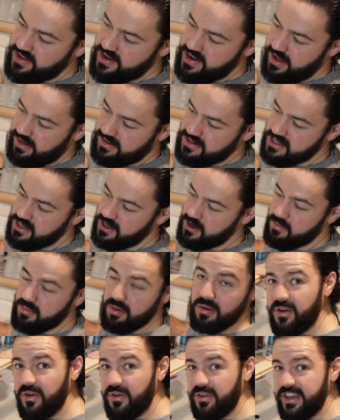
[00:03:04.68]
the nut up
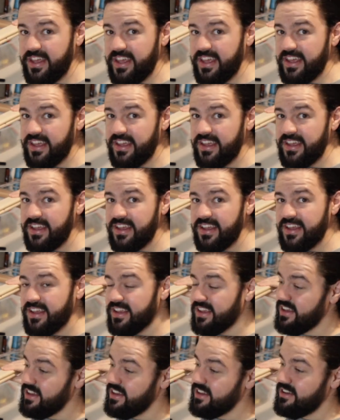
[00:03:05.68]
on here,
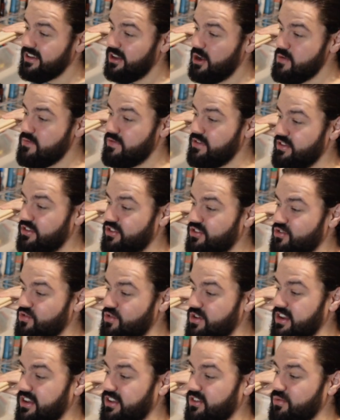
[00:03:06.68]
hopefully the
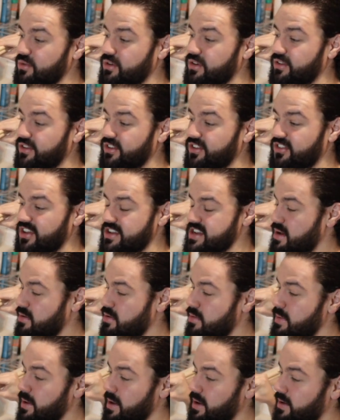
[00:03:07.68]
strings will sit
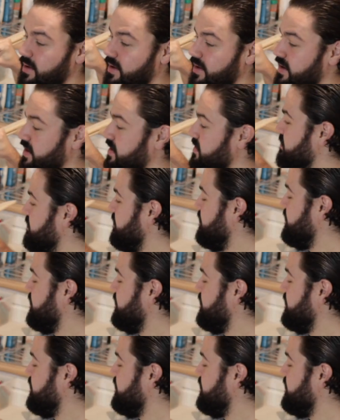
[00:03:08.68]
up a bit high.